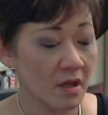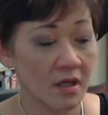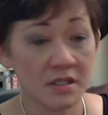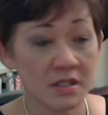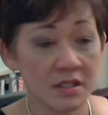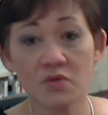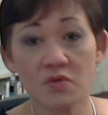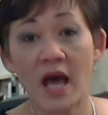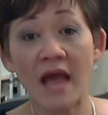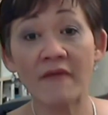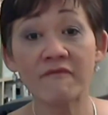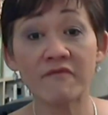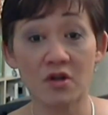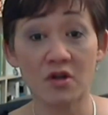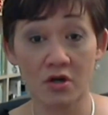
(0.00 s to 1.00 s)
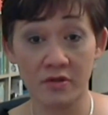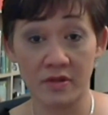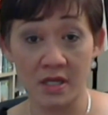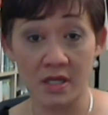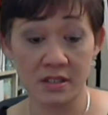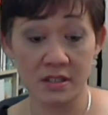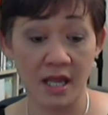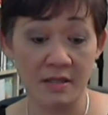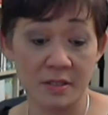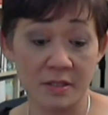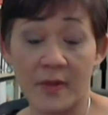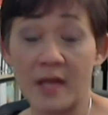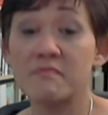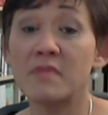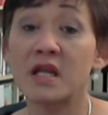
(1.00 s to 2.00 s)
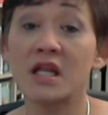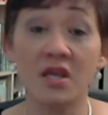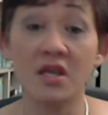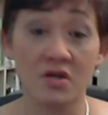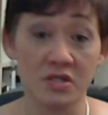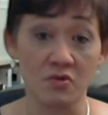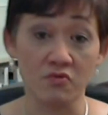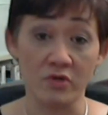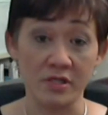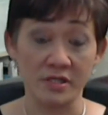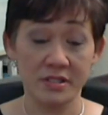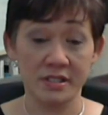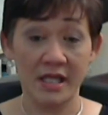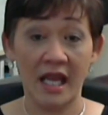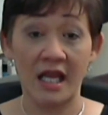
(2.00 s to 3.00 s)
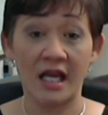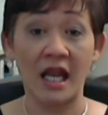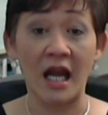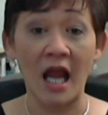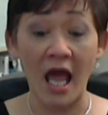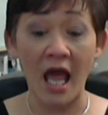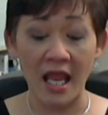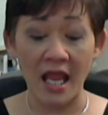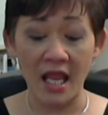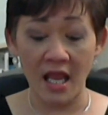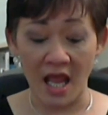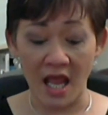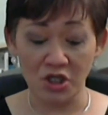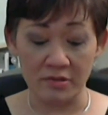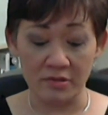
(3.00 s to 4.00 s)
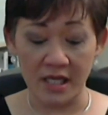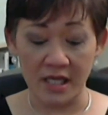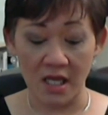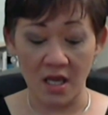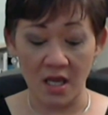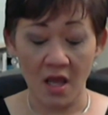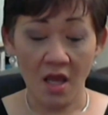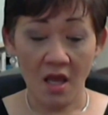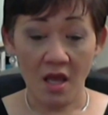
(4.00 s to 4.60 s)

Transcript: So I've learned this. I spent many years in real estate, and I actually